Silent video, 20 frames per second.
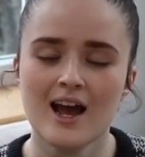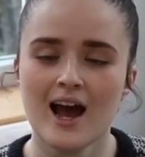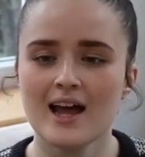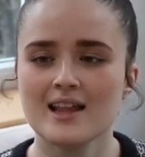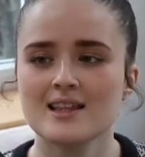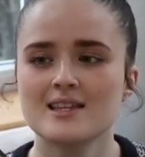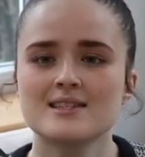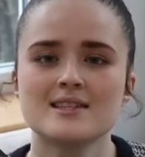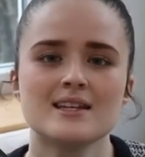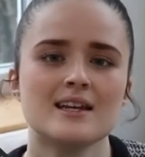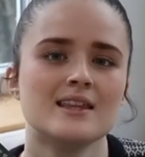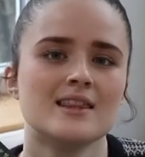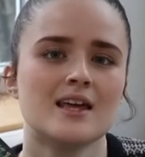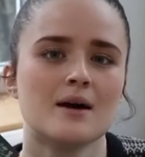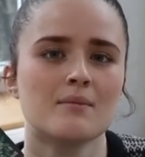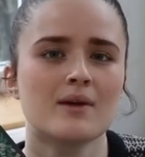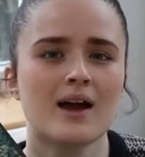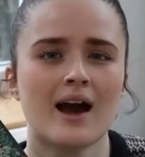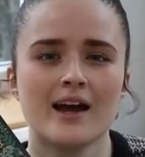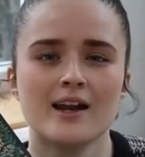and see
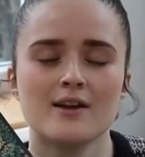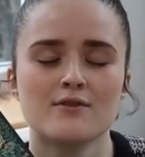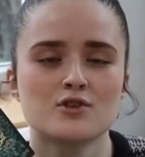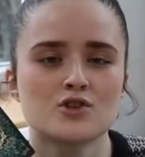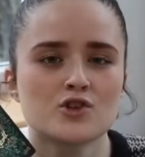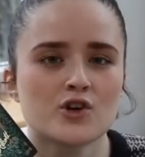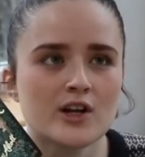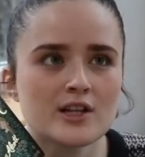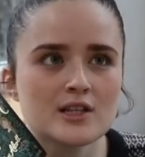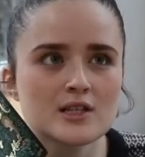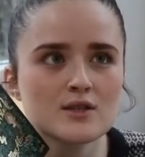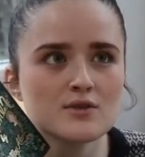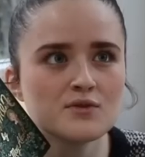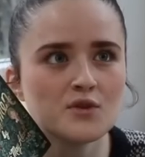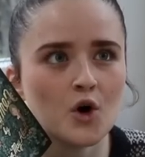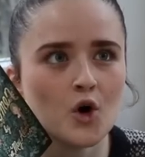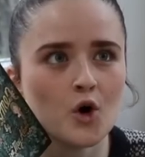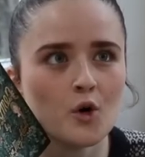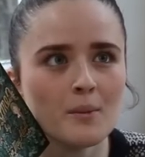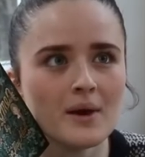them kind of
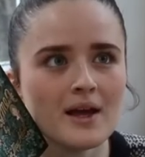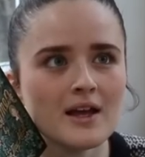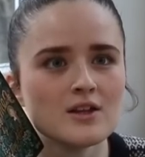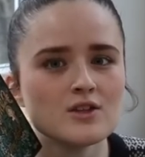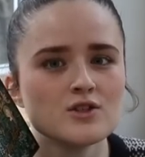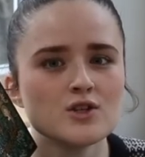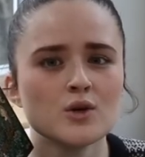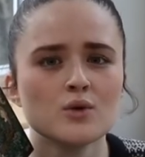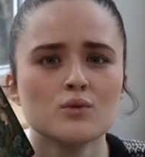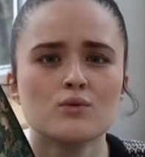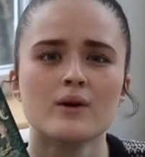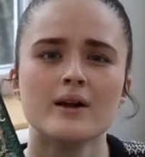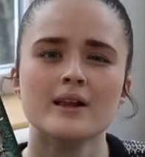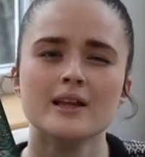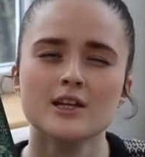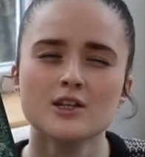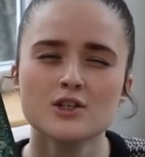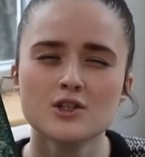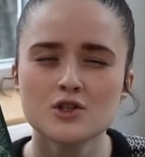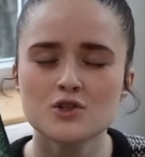transform into
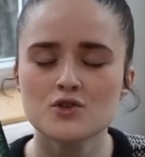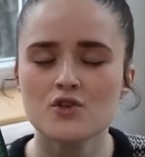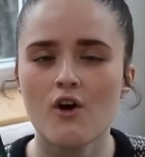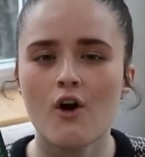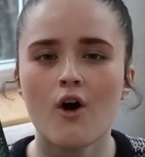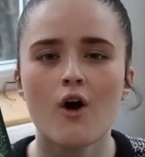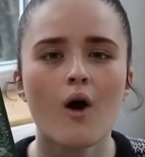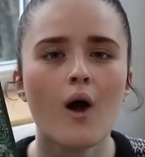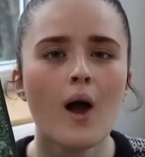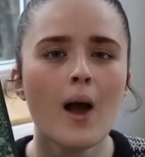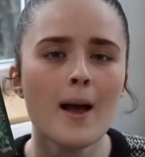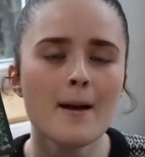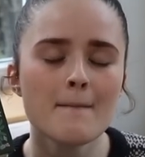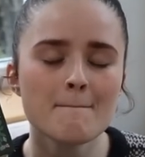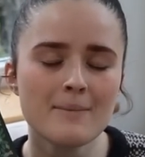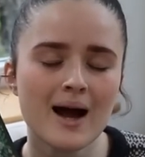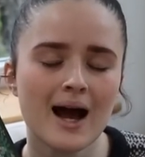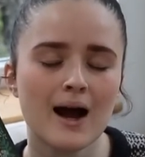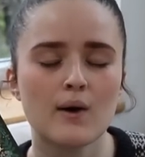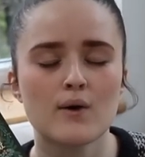really strong,
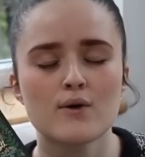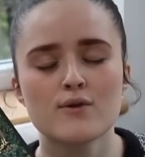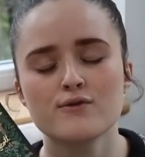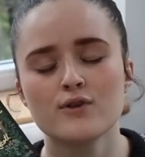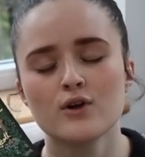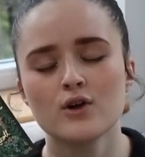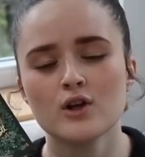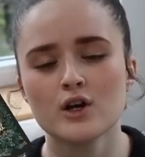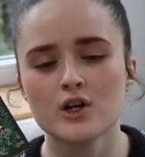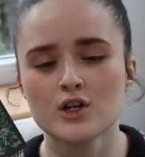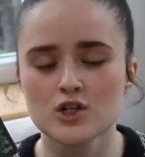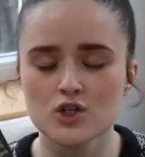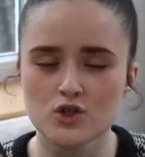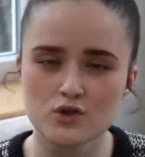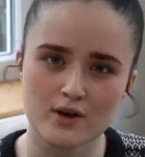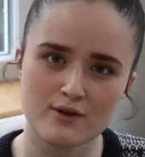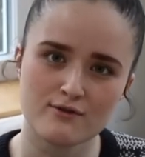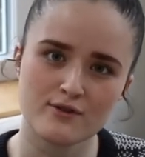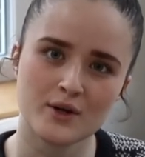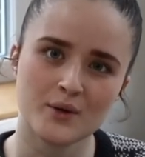powerful, and
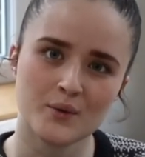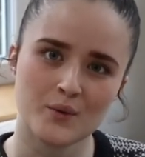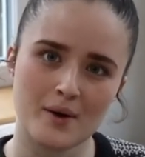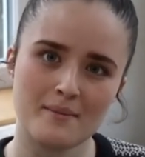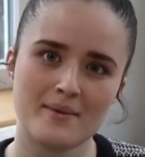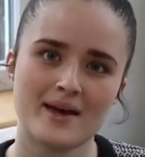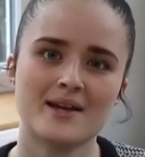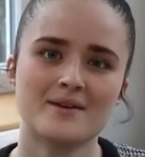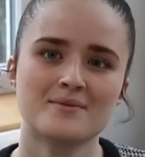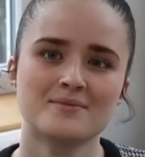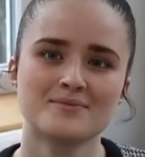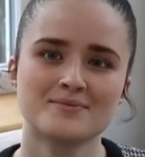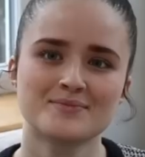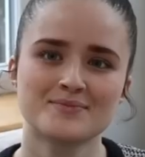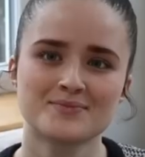driven women.